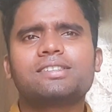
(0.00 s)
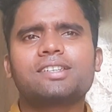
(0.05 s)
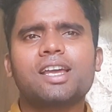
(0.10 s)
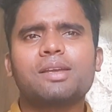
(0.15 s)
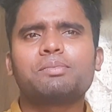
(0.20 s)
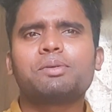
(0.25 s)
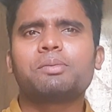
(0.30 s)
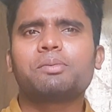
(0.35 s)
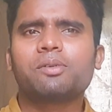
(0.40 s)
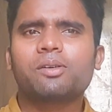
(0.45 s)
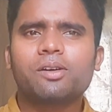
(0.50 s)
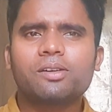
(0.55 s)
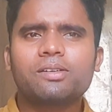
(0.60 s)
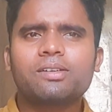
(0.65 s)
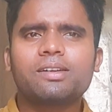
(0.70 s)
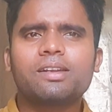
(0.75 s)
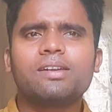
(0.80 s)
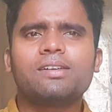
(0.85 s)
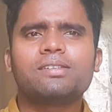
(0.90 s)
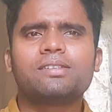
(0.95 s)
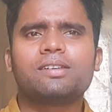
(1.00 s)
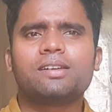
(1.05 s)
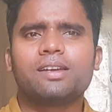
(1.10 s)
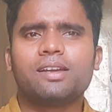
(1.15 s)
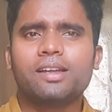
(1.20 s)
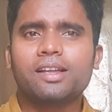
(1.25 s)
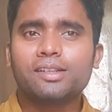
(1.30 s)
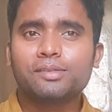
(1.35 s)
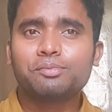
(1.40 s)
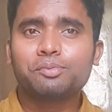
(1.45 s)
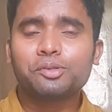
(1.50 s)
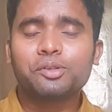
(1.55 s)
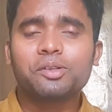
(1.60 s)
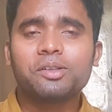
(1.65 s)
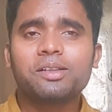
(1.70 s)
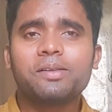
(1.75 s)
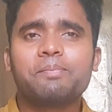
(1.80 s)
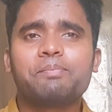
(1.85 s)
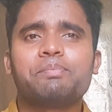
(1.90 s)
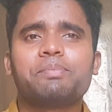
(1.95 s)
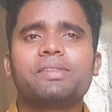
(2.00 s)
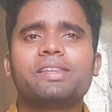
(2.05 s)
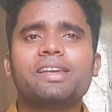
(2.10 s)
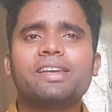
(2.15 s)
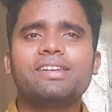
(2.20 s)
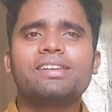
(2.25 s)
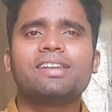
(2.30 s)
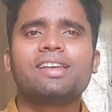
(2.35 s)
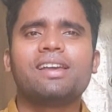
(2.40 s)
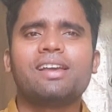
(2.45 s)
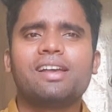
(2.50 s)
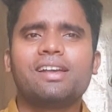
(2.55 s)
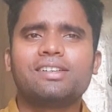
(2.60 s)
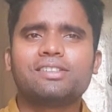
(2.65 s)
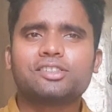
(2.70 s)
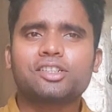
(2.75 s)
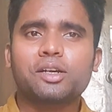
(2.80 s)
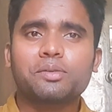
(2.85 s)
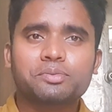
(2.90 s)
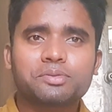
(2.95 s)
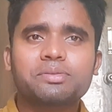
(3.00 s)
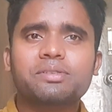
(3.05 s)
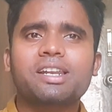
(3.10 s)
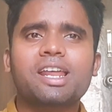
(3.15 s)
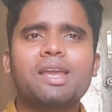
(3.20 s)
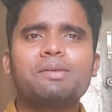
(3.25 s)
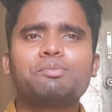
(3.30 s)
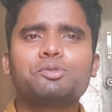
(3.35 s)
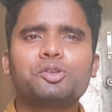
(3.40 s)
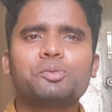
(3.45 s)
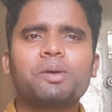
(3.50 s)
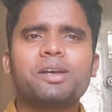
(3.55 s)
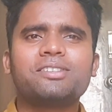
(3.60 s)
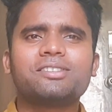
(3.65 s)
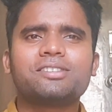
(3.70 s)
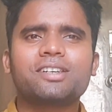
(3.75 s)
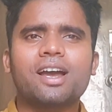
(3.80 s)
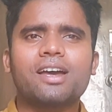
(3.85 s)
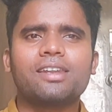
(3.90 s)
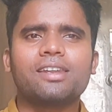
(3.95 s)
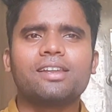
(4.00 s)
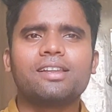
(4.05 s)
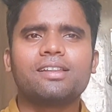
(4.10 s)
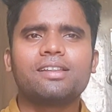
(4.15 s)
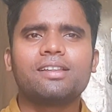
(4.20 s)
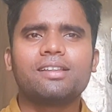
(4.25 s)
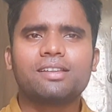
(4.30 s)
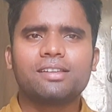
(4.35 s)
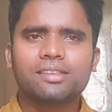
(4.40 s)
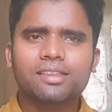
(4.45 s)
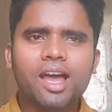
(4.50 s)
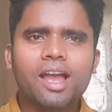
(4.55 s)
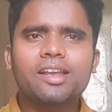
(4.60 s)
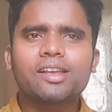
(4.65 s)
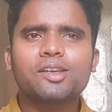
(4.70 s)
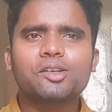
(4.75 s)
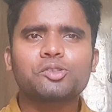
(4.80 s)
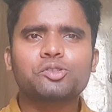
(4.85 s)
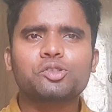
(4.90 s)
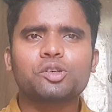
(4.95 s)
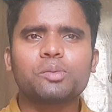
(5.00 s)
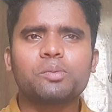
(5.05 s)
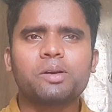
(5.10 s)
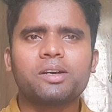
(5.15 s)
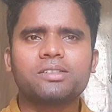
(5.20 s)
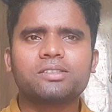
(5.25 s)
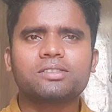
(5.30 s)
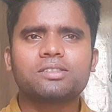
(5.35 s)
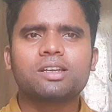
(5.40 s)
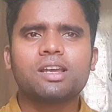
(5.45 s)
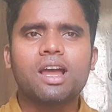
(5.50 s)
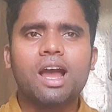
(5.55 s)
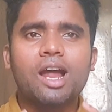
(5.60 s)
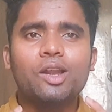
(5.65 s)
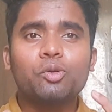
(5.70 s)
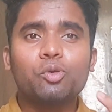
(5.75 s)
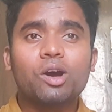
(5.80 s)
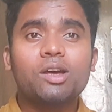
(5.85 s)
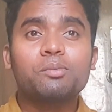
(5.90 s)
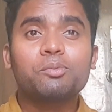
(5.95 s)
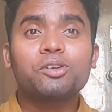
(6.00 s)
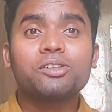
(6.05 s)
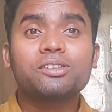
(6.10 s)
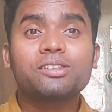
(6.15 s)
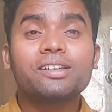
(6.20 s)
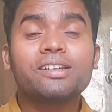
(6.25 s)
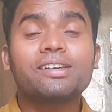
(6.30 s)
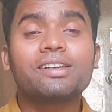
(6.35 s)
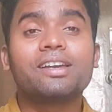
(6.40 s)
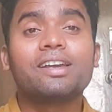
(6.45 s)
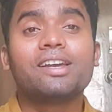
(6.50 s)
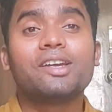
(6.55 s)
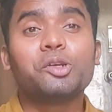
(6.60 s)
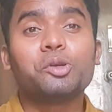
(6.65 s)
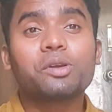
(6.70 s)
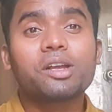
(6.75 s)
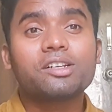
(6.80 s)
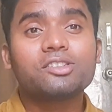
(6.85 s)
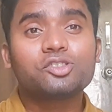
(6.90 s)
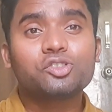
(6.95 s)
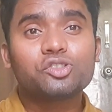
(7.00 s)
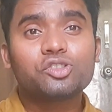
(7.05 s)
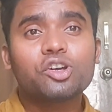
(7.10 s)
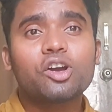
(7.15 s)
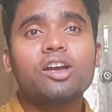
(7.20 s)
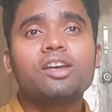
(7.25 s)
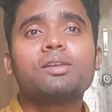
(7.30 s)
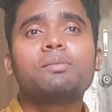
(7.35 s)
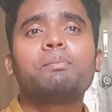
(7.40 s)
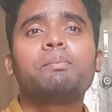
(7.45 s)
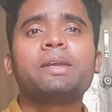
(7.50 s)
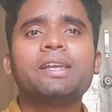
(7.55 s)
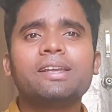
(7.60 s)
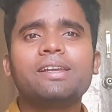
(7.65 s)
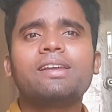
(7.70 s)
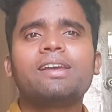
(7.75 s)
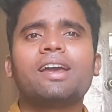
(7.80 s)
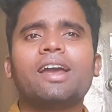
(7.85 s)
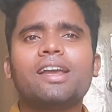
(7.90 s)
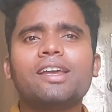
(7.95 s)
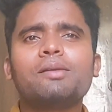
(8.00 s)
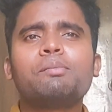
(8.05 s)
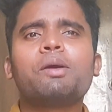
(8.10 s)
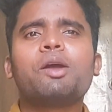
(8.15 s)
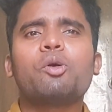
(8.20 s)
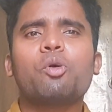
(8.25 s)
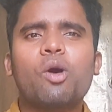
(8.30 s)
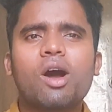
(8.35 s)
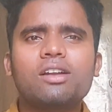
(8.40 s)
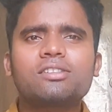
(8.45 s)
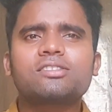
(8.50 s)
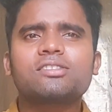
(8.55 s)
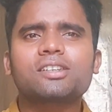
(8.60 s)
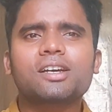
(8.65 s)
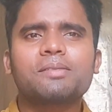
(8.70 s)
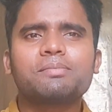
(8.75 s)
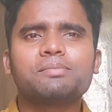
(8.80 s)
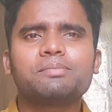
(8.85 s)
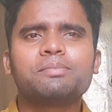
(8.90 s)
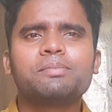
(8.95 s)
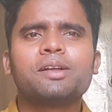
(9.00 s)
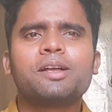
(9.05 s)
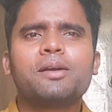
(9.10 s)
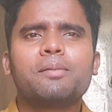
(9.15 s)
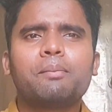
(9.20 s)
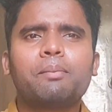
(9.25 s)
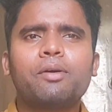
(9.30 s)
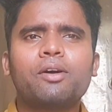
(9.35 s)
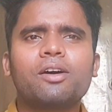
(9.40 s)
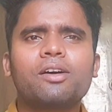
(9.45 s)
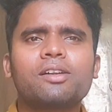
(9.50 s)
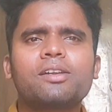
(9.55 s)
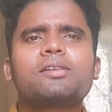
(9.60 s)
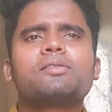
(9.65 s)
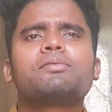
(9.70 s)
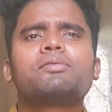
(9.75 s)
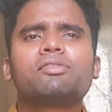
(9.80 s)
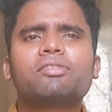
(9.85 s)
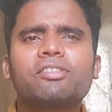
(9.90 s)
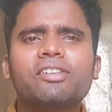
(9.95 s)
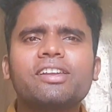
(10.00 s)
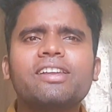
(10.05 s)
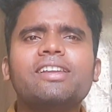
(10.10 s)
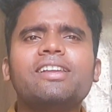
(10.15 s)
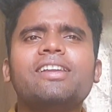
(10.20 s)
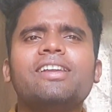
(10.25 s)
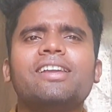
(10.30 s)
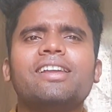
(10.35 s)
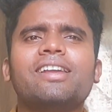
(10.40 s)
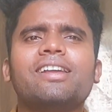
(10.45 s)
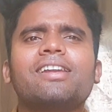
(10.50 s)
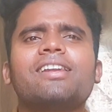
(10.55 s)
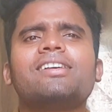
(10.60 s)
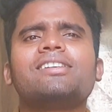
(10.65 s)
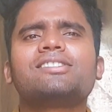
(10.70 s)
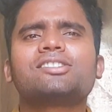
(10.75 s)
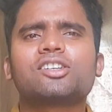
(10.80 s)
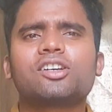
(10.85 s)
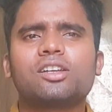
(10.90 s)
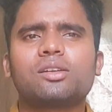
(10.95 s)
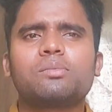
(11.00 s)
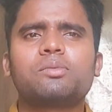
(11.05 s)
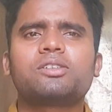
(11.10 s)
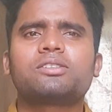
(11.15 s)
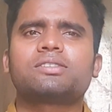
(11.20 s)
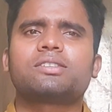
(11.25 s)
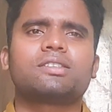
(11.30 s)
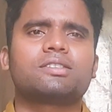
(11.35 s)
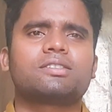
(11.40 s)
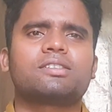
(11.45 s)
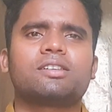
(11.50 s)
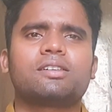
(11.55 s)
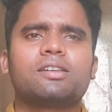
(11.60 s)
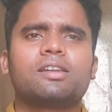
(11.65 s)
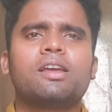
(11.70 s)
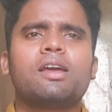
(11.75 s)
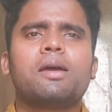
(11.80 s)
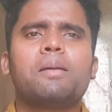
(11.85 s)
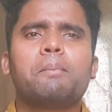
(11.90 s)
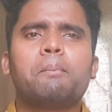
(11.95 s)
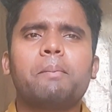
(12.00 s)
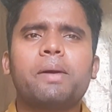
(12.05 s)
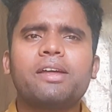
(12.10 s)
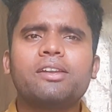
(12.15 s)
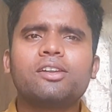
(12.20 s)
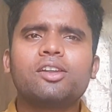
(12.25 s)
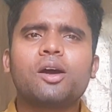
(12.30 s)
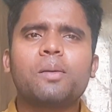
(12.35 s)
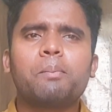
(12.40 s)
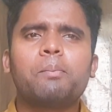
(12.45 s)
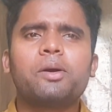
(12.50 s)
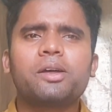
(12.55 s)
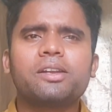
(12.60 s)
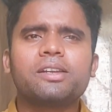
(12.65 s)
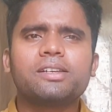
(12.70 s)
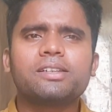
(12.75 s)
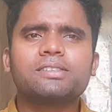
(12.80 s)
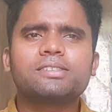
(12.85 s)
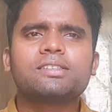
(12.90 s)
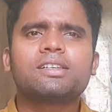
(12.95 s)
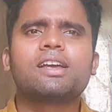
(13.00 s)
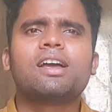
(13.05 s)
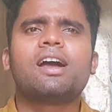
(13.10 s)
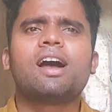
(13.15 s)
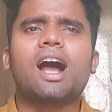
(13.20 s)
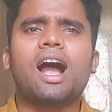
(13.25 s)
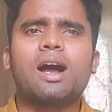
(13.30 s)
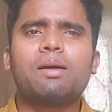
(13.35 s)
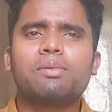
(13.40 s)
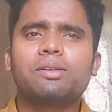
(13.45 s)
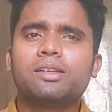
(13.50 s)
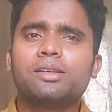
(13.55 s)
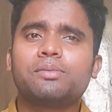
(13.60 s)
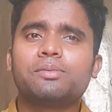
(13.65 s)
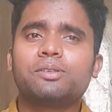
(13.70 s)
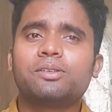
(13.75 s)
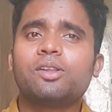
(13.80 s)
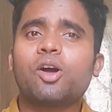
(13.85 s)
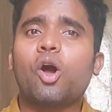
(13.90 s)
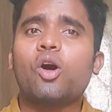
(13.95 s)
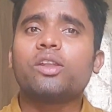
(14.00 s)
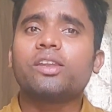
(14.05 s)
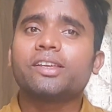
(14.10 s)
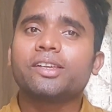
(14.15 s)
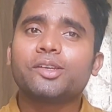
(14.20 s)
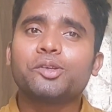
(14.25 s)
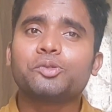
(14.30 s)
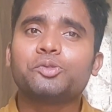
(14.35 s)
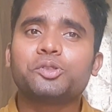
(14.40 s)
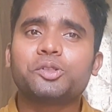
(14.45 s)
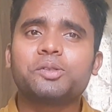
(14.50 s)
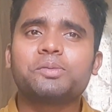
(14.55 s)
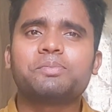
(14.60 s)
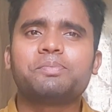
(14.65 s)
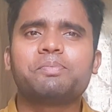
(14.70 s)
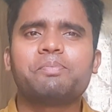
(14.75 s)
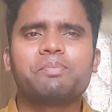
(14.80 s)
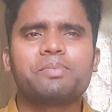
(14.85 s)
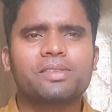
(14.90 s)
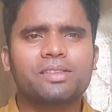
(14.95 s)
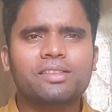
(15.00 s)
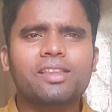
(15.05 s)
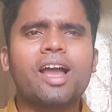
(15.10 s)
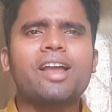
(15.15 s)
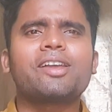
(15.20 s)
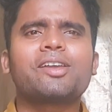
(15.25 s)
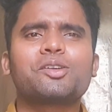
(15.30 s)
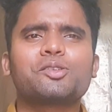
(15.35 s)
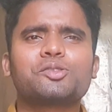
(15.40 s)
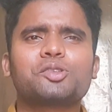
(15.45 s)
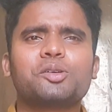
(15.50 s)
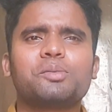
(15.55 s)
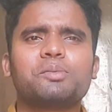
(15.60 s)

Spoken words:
type of content helpful, then subscribe to my channel. Thank you so much. And one more thing, you can join me in my WhatsApp for free English conversation. My number is available on YouTube. Thank you so